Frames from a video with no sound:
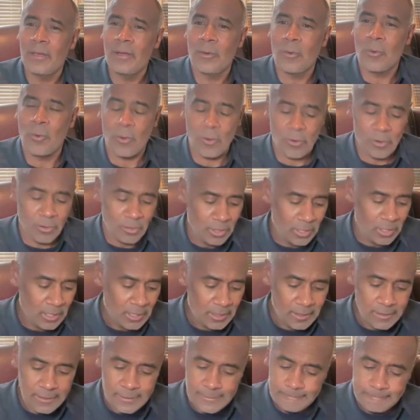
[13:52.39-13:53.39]
Or,
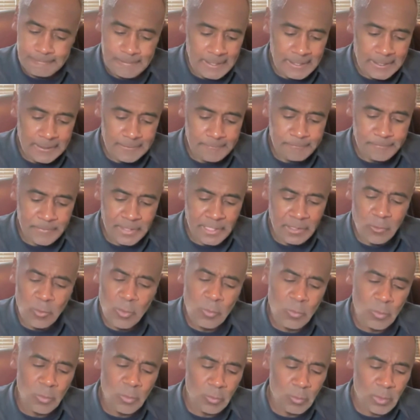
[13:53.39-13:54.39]

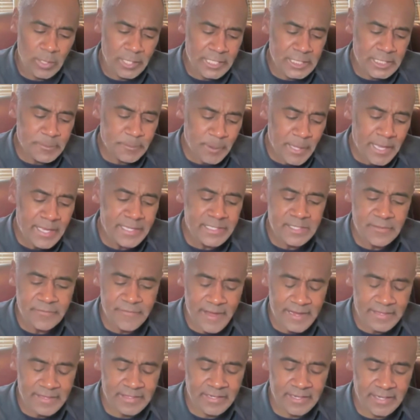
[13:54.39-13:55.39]
what explains the
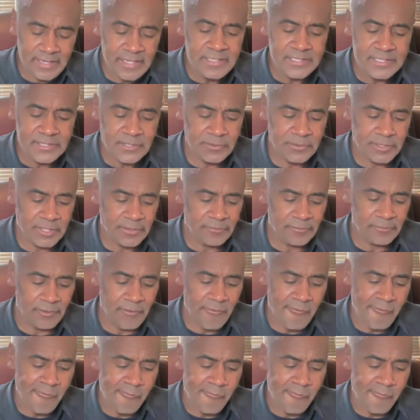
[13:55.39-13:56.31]
fact that it is so different?